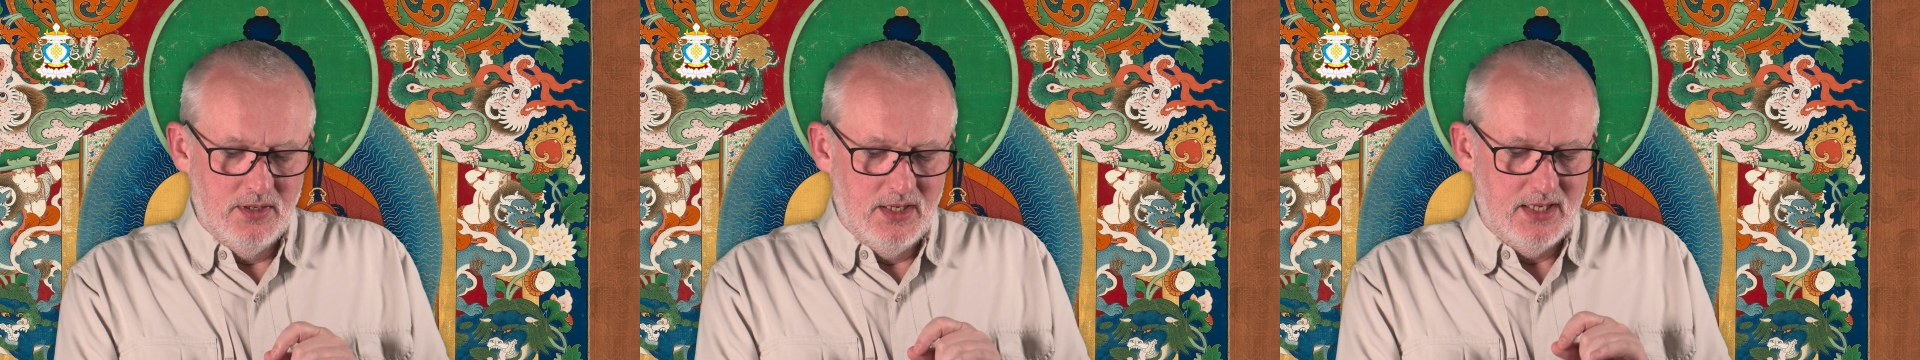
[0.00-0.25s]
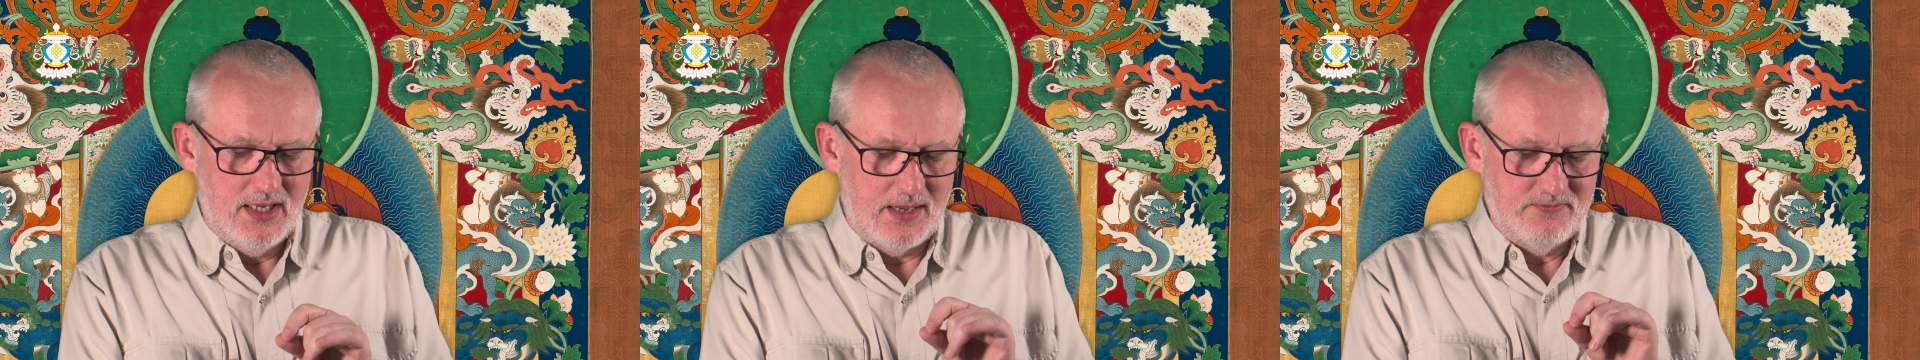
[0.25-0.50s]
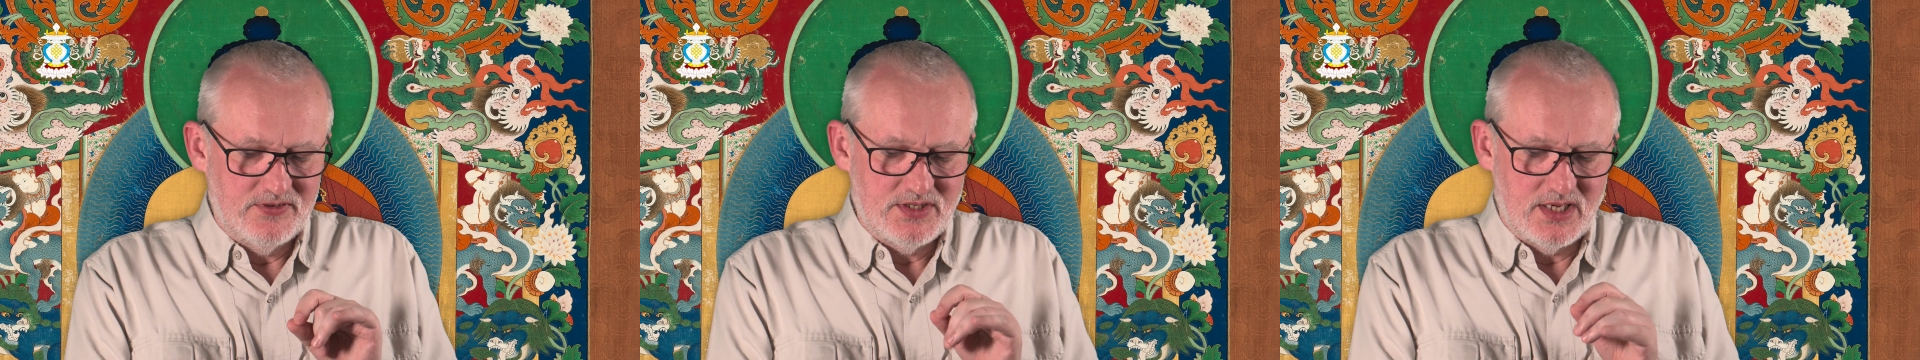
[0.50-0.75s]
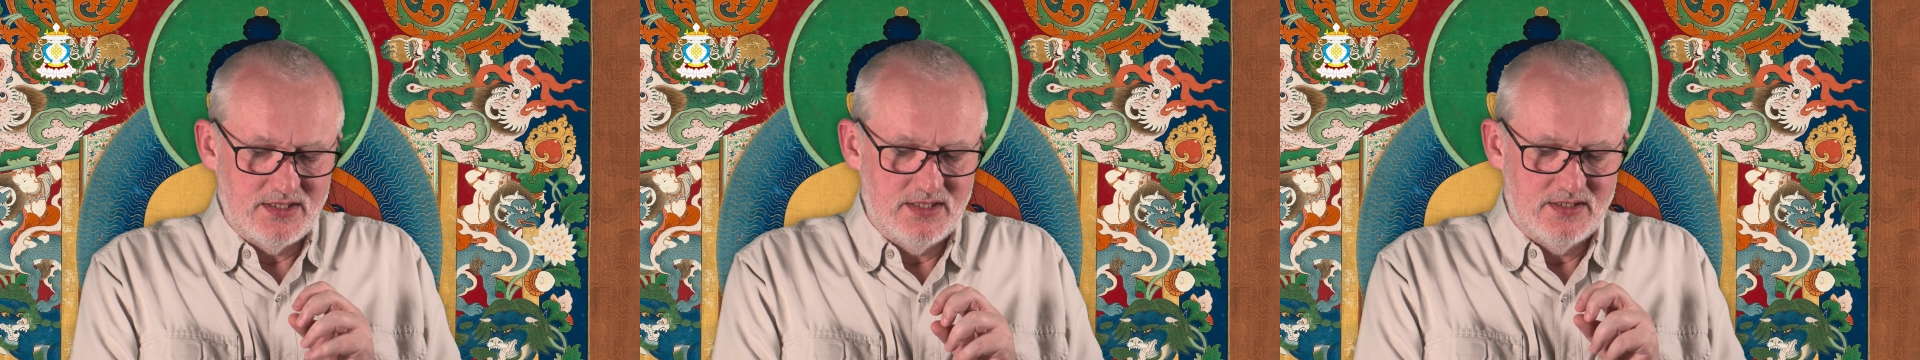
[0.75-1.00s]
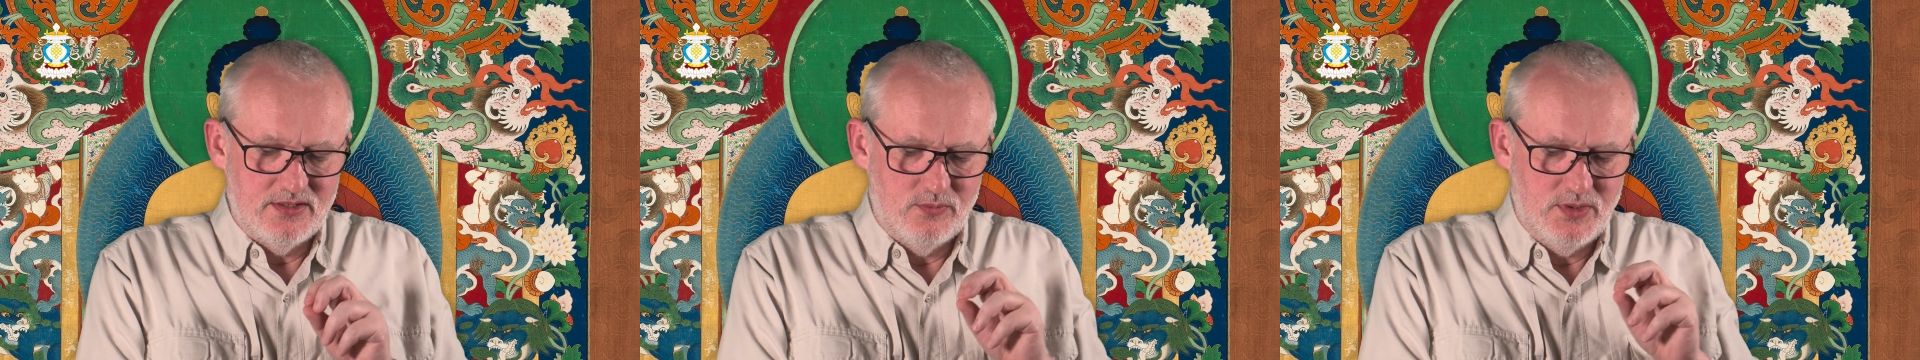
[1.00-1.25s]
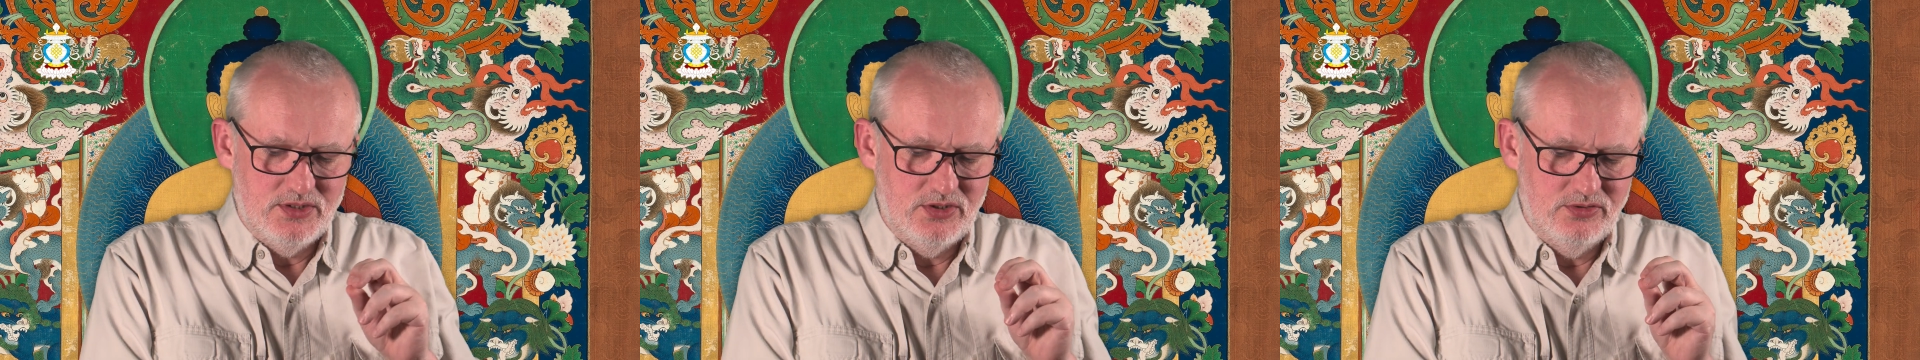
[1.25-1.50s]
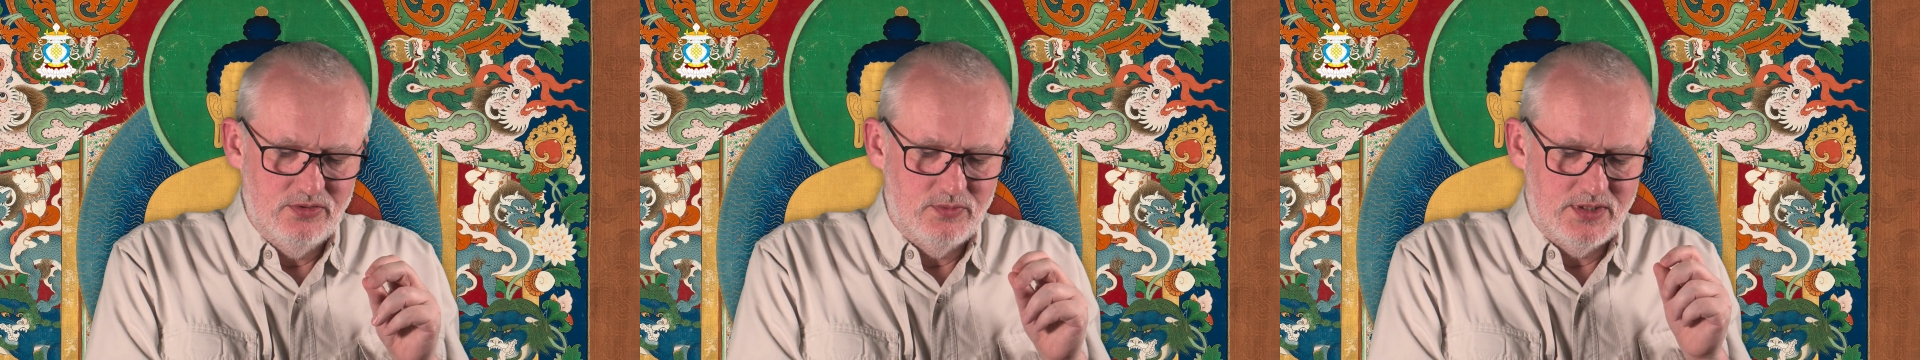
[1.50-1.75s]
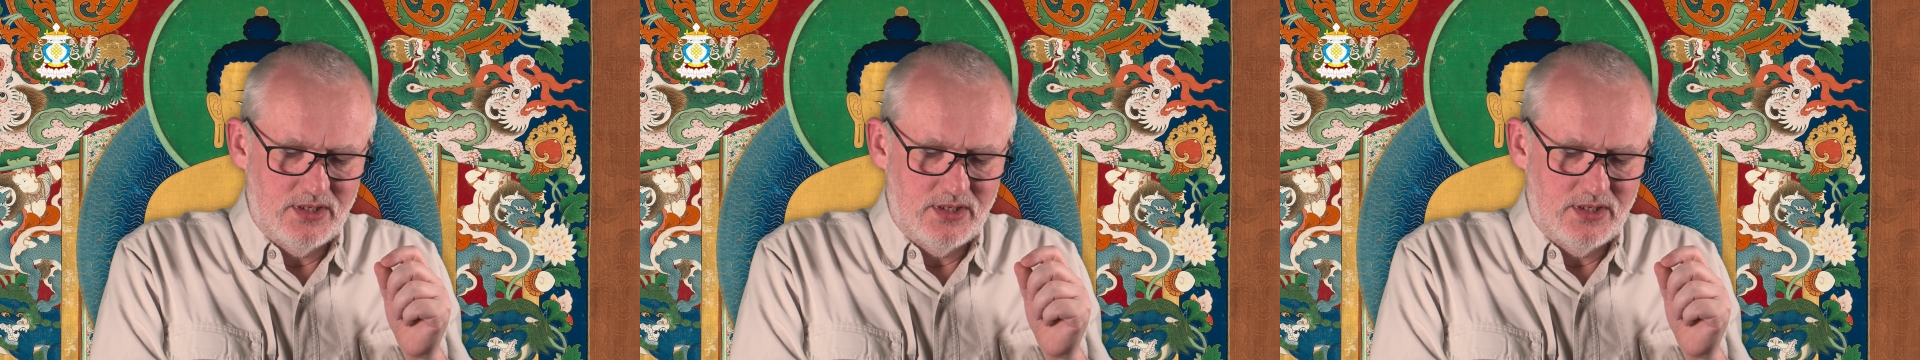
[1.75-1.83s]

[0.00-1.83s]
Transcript: He emphasizes that we don't